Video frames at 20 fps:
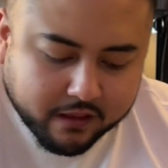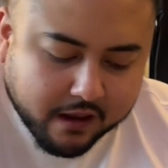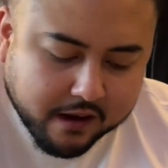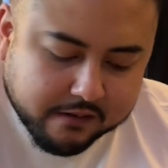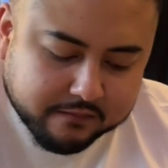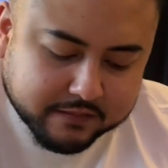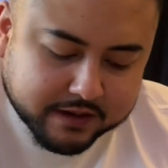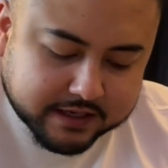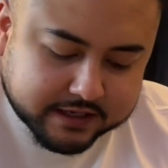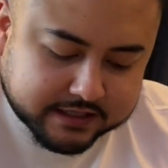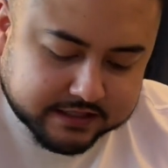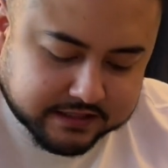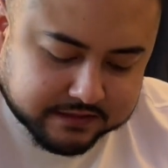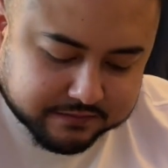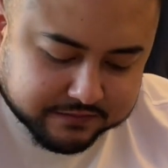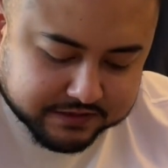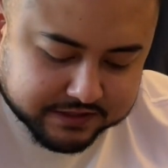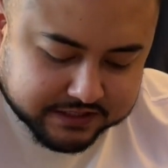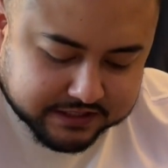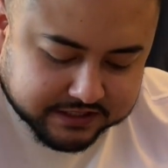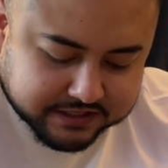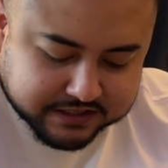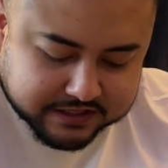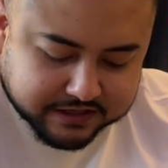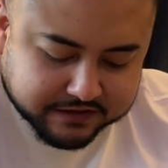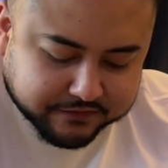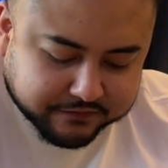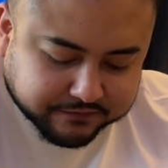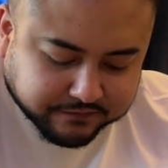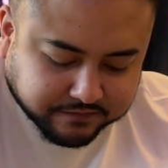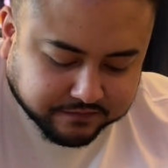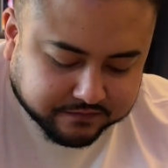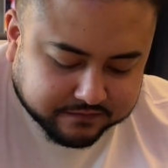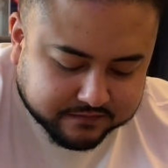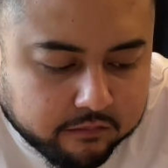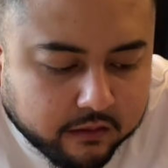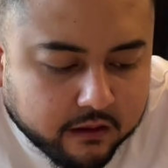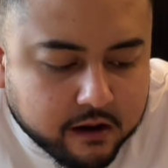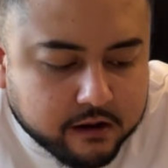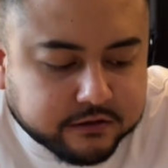Man, that's some good stuff.
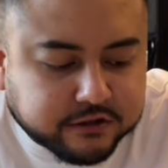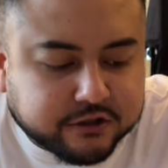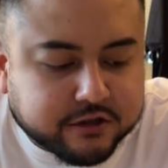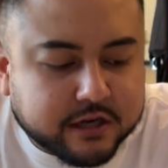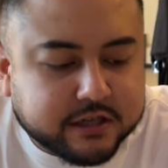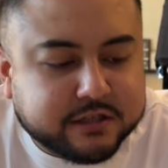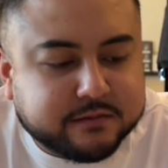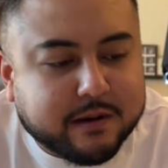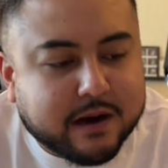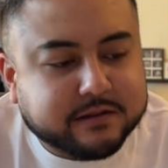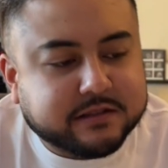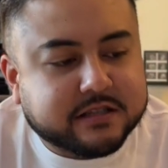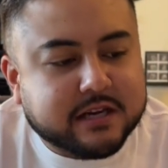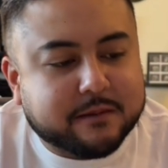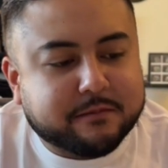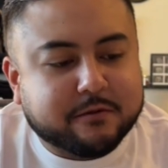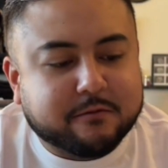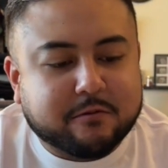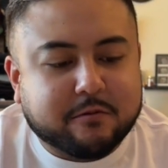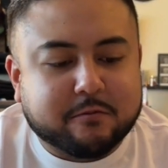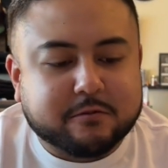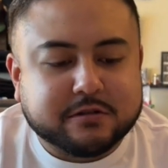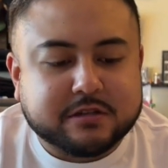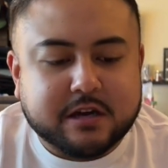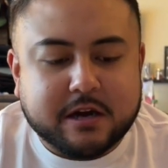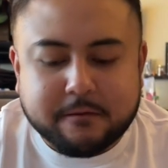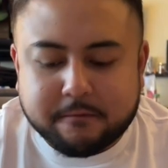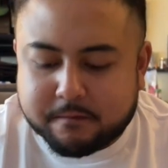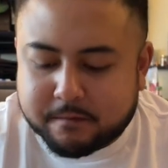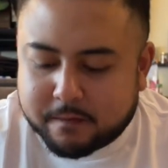Let's try this tapa one more time.